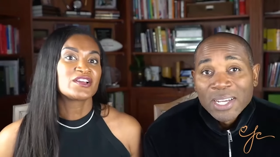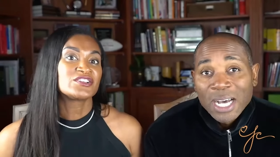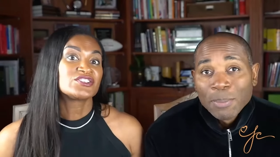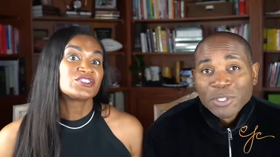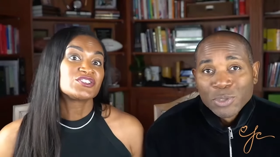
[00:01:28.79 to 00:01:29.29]
Speaker 1: and
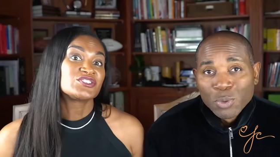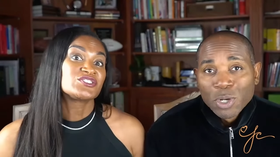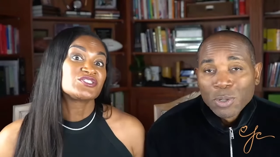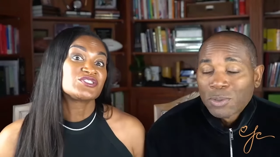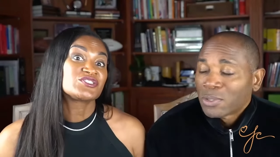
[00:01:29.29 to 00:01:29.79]
accomplish new
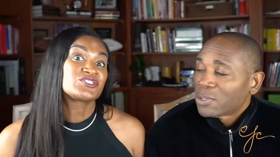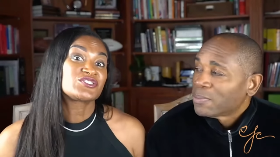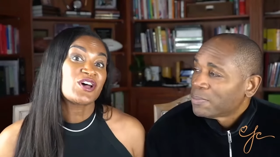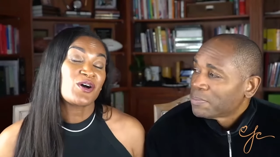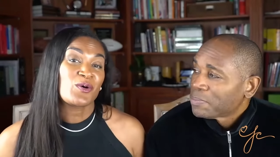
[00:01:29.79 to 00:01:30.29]
goals.
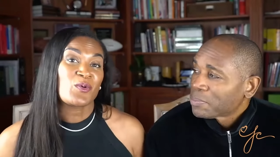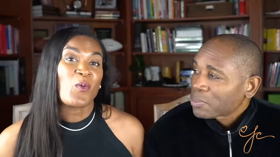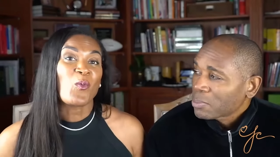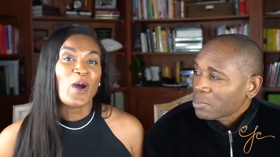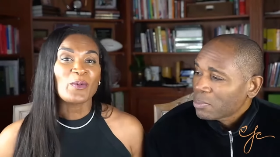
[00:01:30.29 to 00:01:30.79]
Speaker 2: So
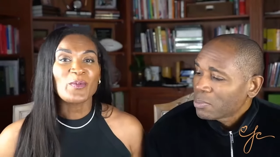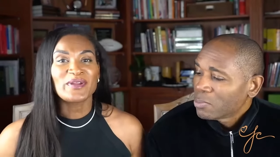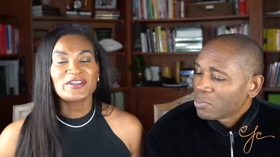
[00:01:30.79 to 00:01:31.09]
what we